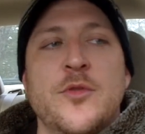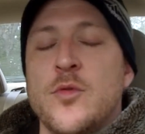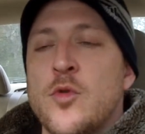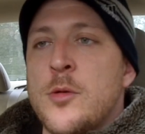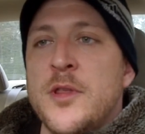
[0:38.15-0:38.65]

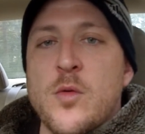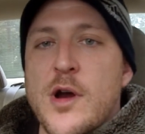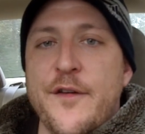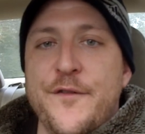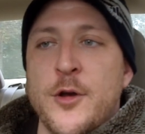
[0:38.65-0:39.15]
normally
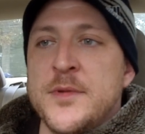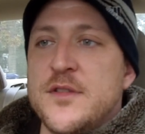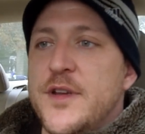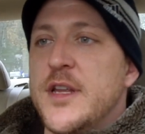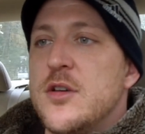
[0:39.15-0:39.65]
where I film
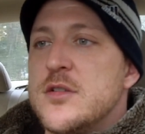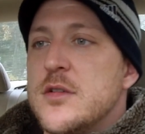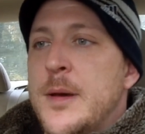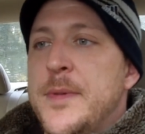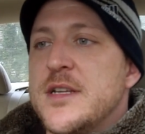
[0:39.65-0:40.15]
these
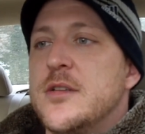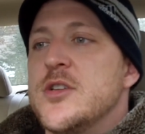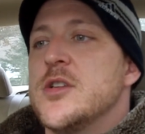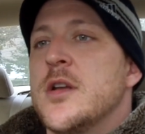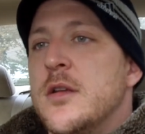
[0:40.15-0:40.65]
videos, I'm
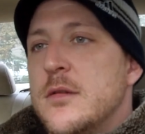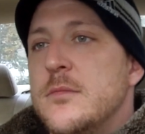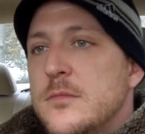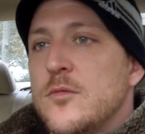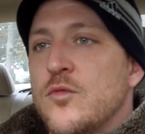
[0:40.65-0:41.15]
basically just gonna,
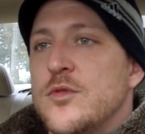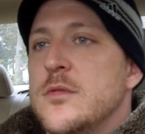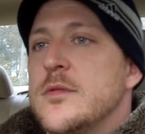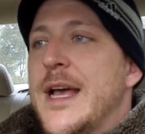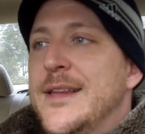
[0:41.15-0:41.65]

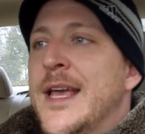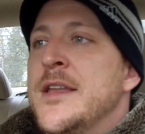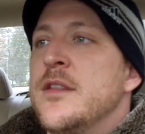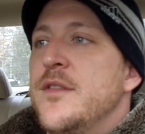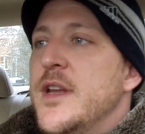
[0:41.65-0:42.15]
at the
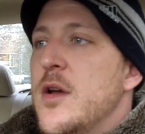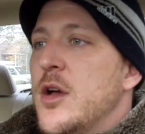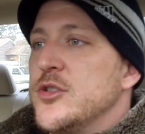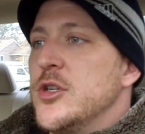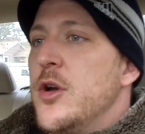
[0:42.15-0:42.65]
end of the
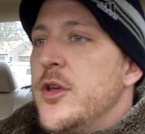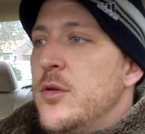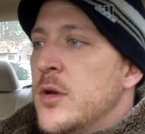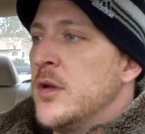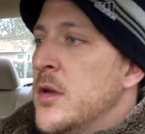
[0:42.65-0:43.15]
video, I'll show
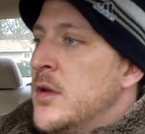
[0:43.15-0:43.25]
you,